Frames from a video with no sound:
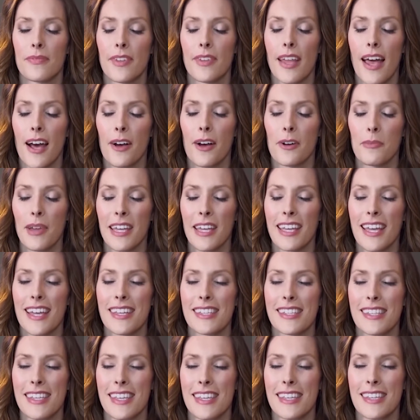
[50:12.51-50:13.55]
Now, my
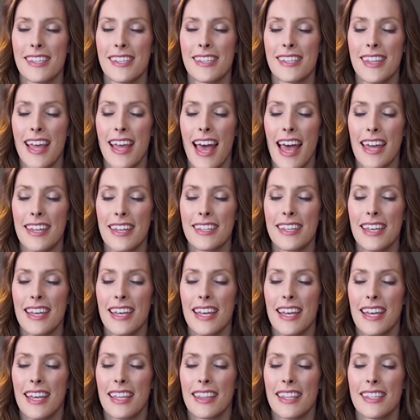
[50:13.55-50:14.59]
guess is that
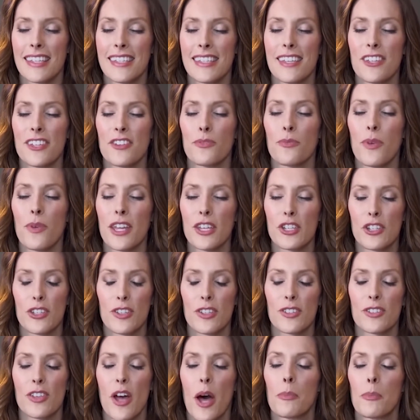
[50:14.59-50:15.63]
this situation,
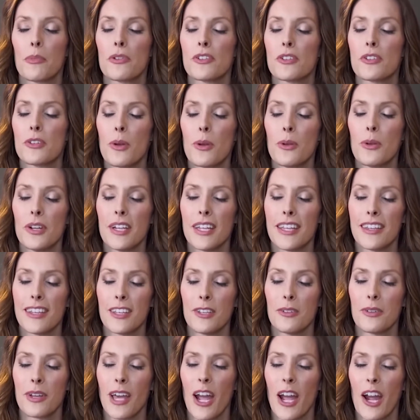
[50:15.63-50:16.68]
this opportunity
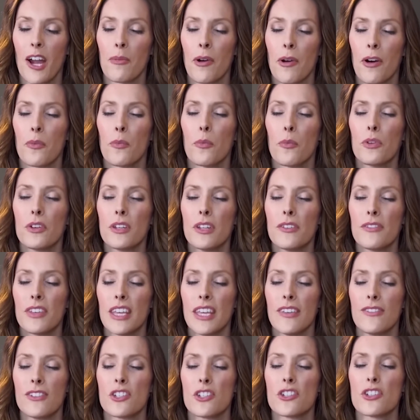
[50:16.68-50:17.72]
that you care about, wouldn't have
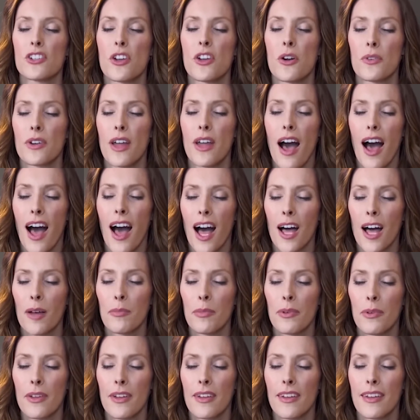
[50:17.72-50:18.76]
even shown up
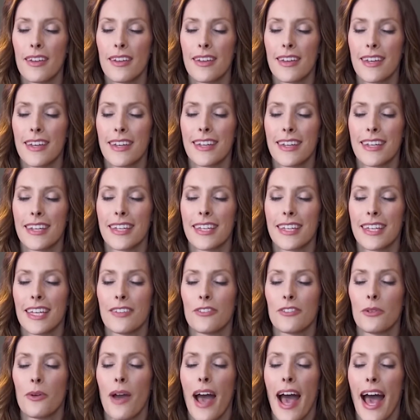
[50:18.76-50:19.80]

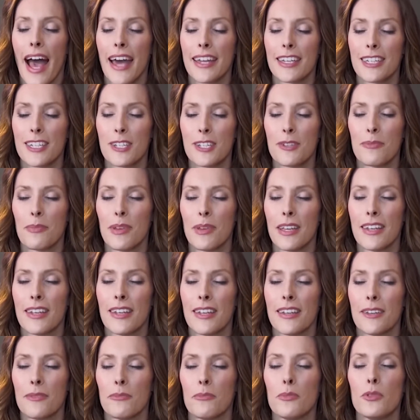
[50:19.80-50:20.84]
if you hadn't
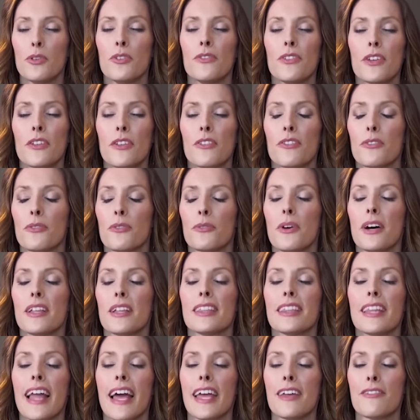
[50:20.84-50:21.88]
been moving through a
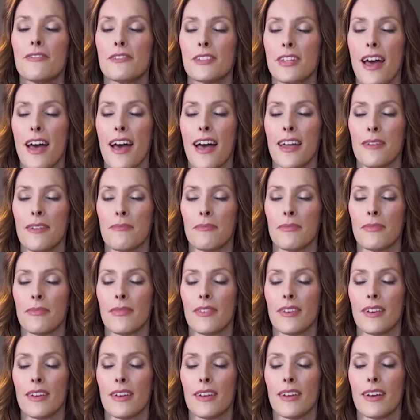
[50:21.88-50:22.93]
lifetime
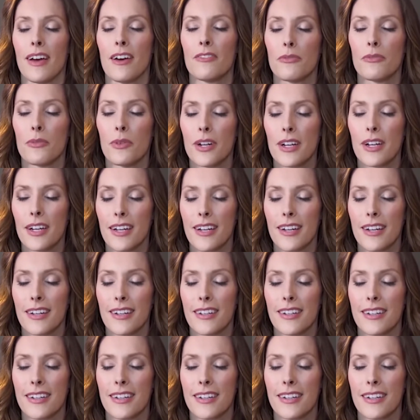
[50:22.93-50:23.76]
of work